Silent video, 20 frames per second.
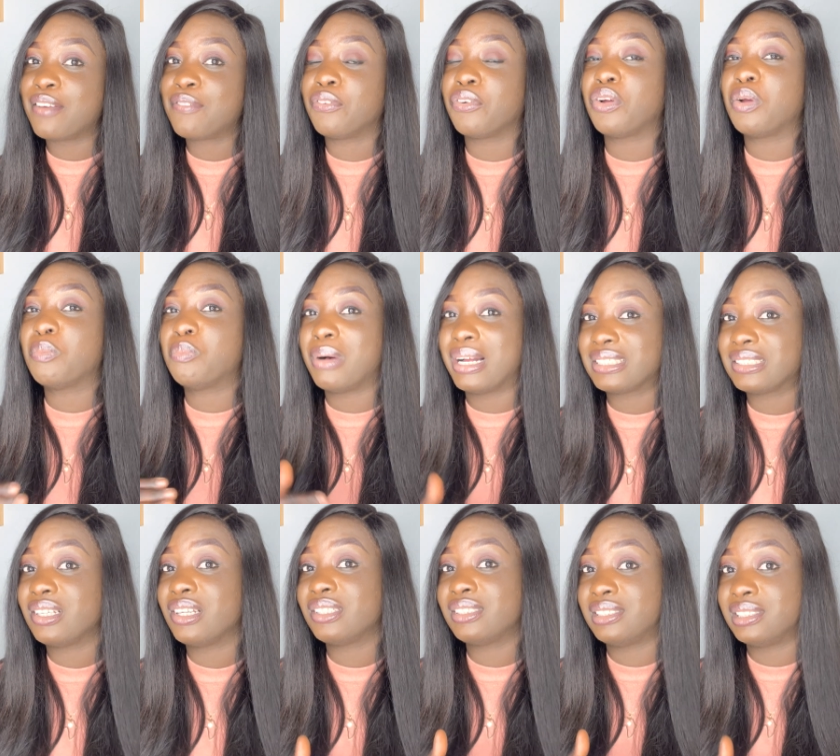for a
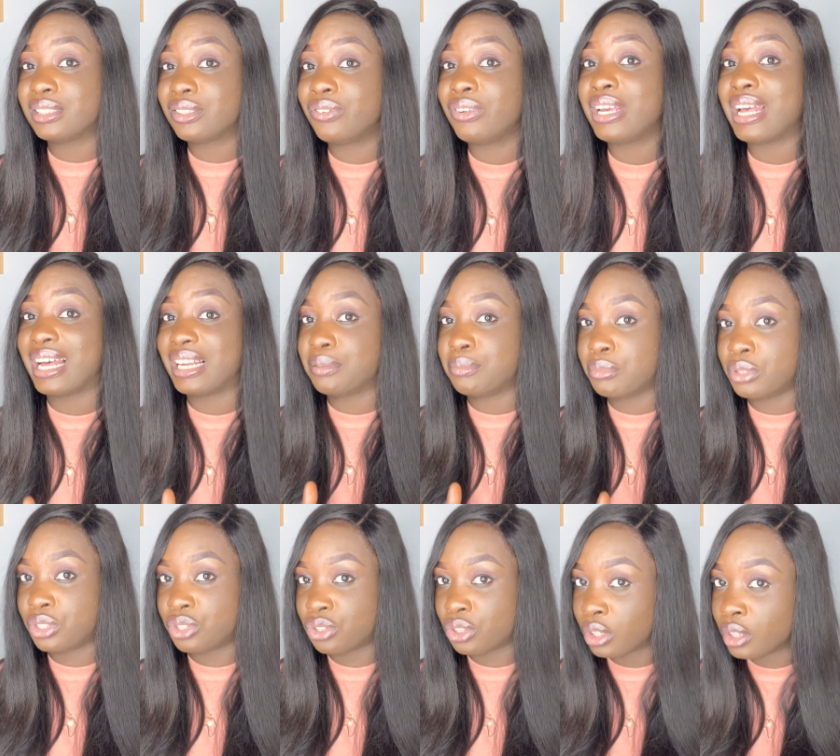bachelor's degree
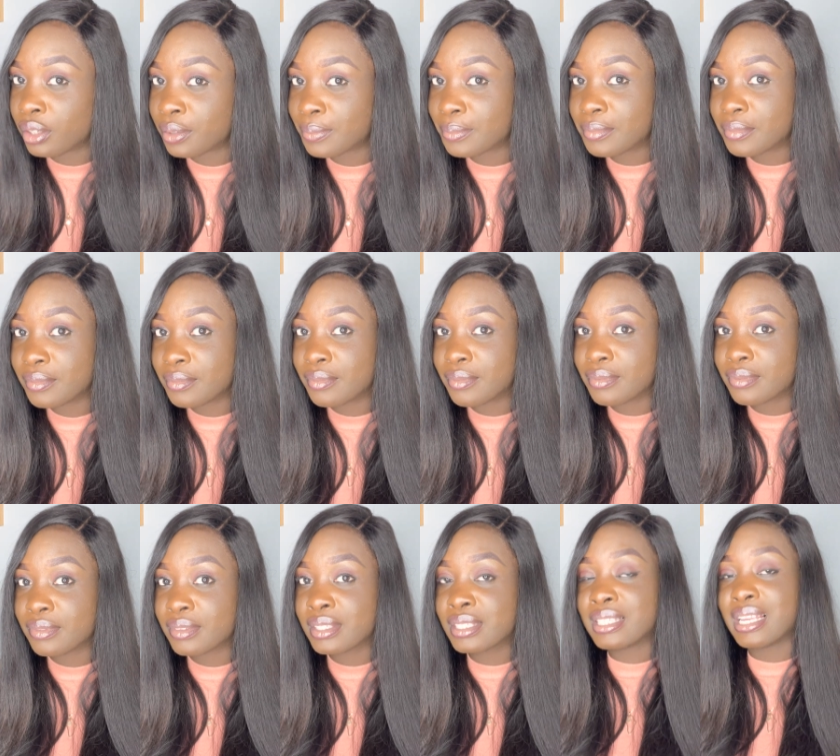admission.
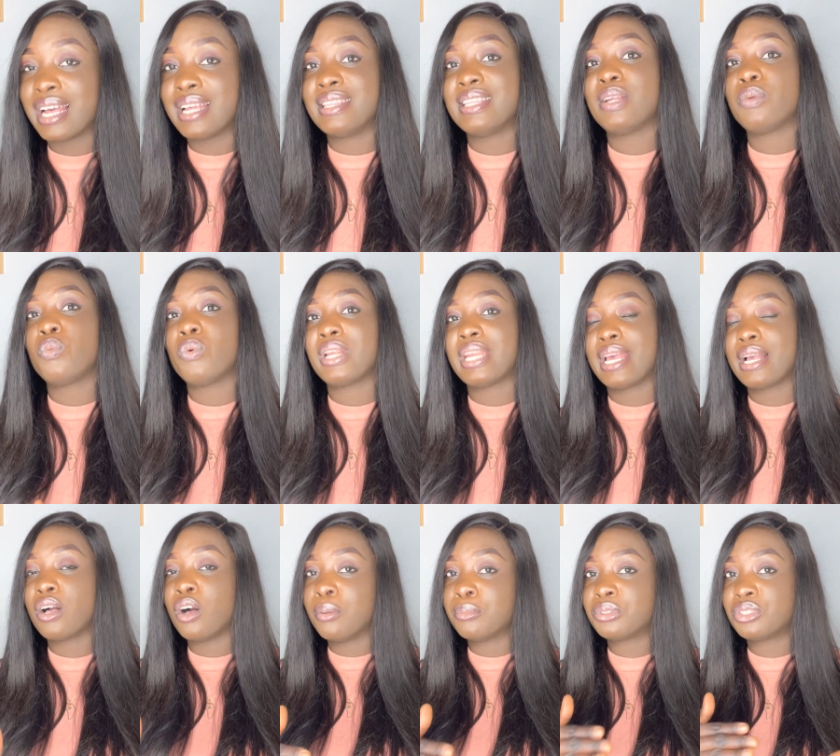And then when I
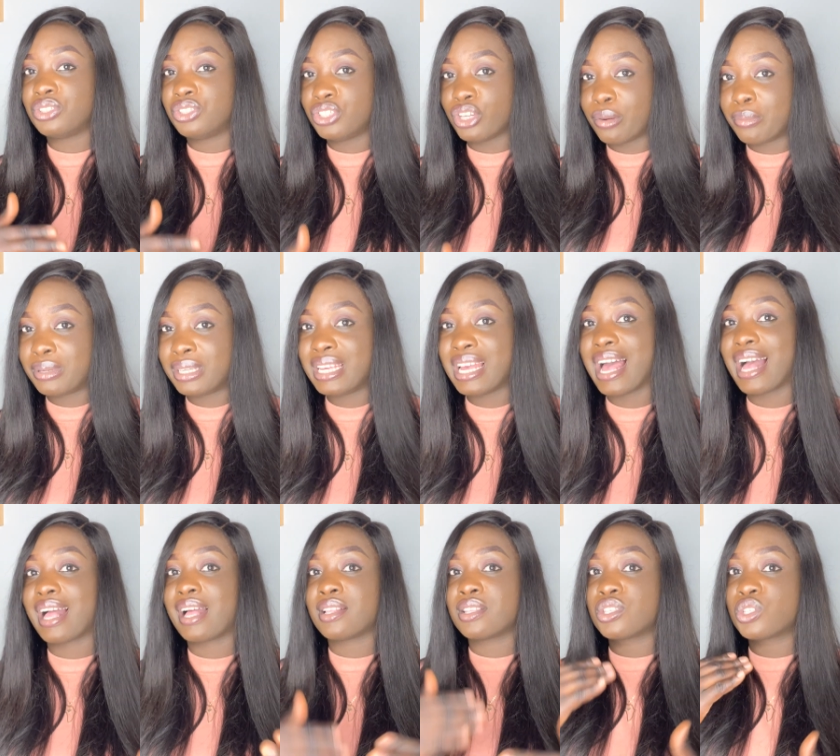come to Germany, I
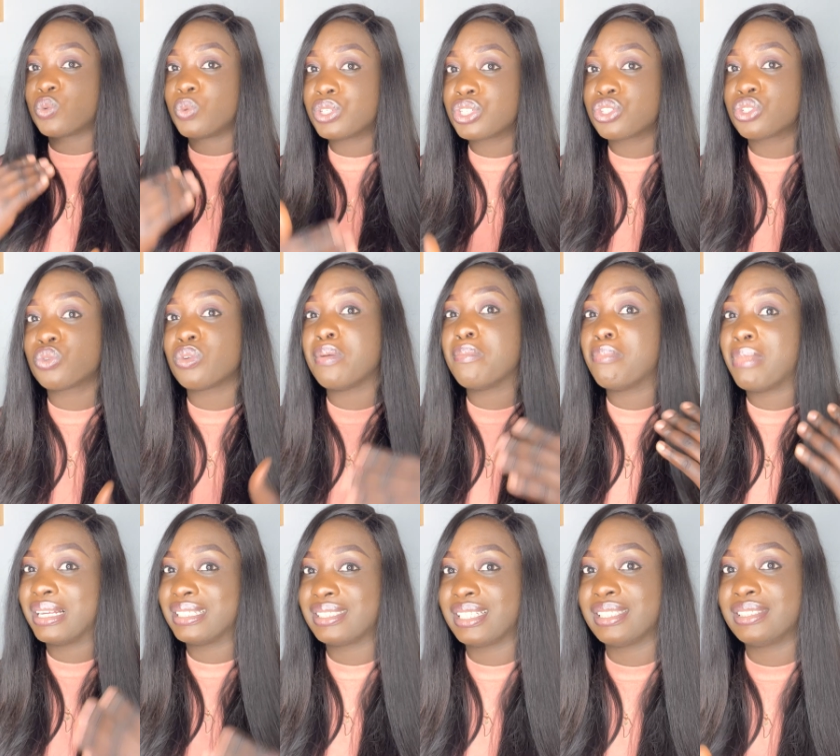can switch to a
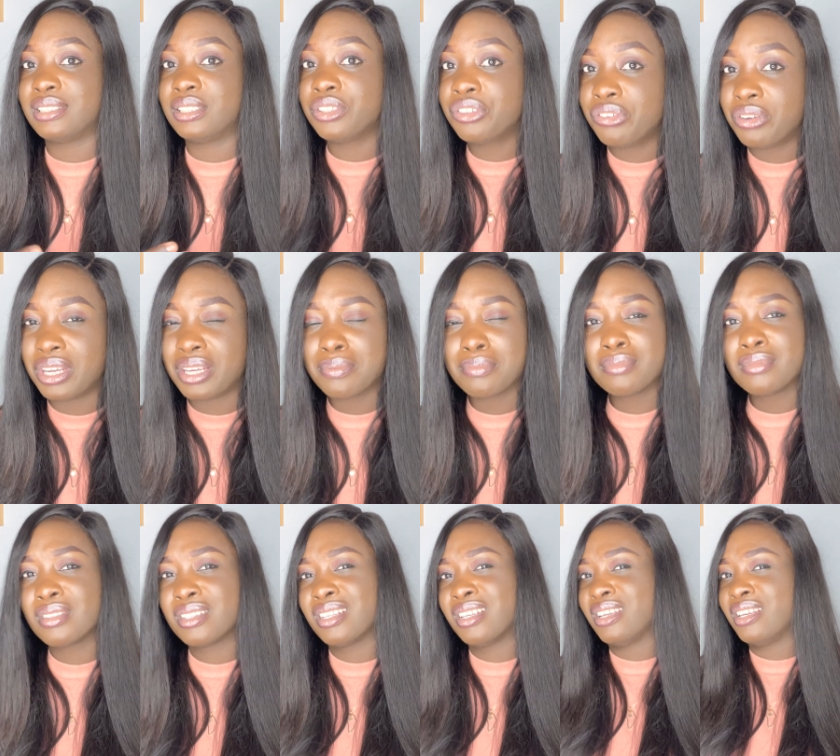master's degree.
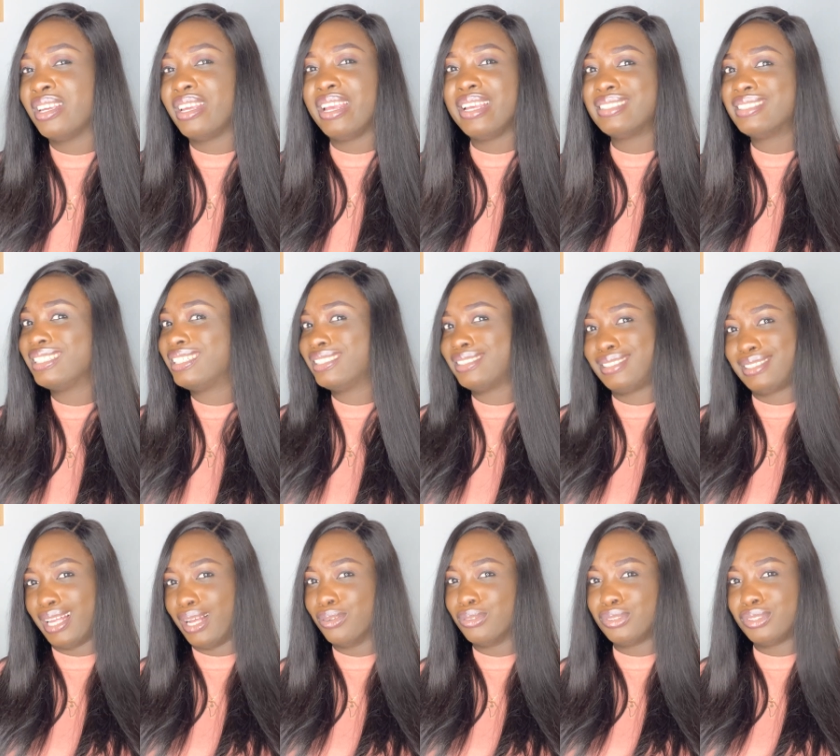It didn't
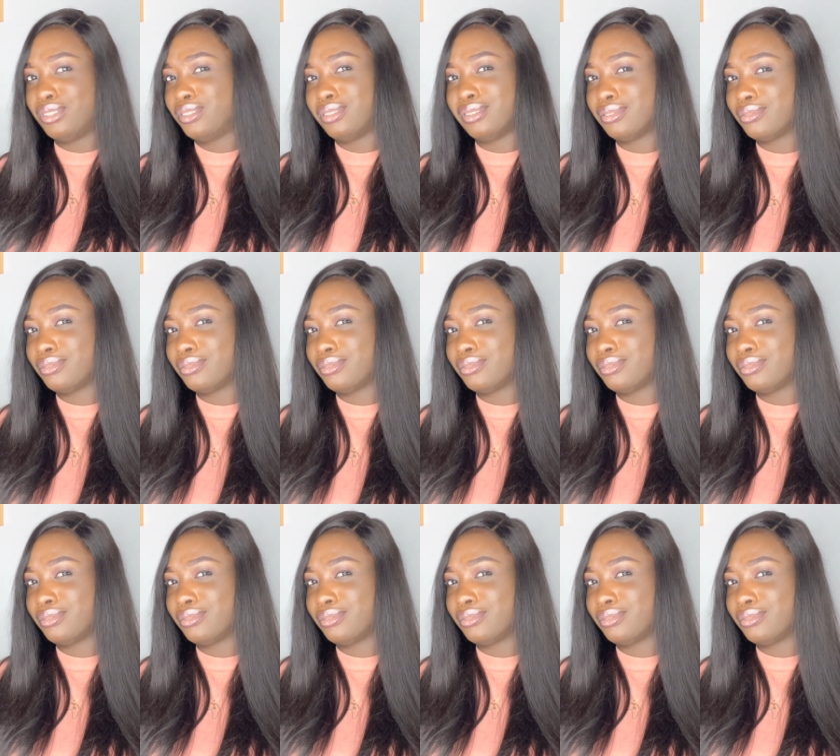sound,